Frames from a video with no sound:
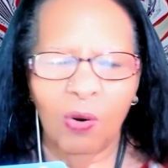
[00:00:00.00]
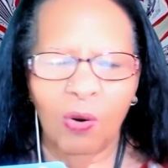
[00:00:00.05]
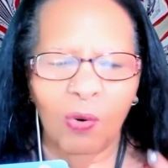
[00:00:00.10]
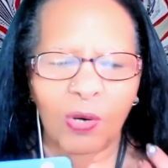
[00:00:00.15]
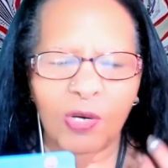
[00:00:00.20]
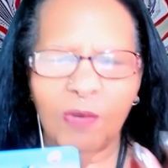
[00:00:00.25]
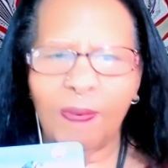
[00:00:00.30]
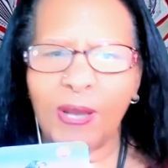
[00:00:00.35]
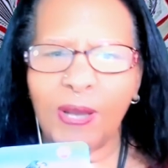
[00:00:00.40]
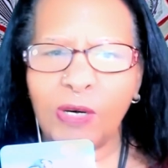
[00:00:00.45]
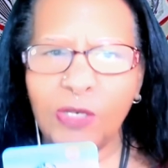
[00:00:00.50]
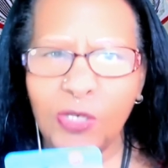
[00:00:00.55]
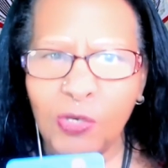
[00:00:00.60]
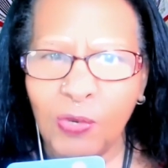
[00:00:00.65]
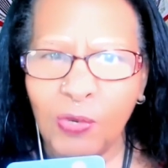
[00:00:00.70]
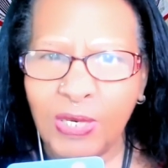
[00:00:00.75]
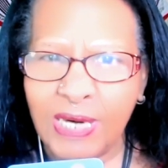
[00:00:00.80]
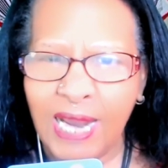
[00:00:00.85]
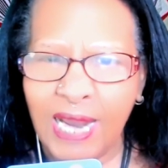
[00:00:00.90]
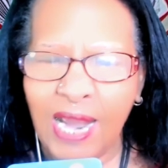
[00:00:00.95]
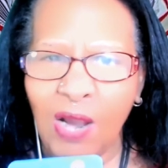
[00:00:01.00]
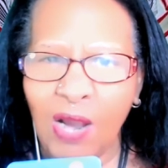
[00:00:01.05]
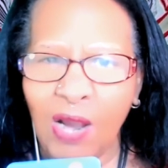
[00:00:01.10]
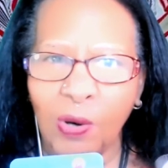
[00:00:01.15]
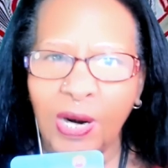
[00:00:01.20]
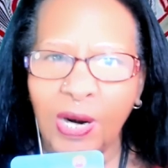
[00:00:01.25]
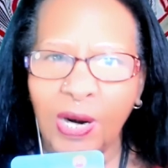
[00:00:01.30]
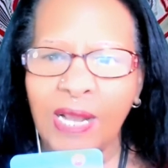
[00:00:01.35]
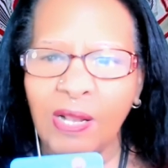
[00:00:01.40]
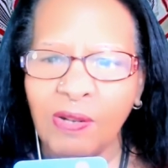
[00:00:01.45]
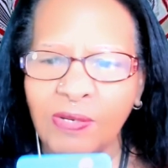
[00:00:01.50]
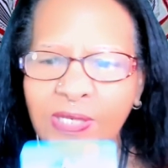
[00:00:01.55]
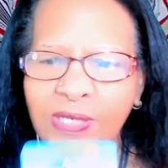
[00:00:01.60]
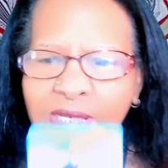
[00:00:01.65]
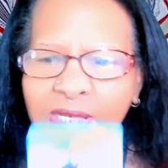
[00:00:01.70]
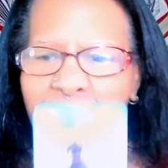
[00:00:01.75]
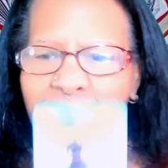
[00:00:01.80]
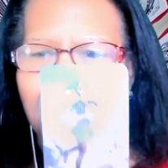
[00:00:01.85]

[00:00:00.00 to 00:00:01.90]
or you better do it now or else.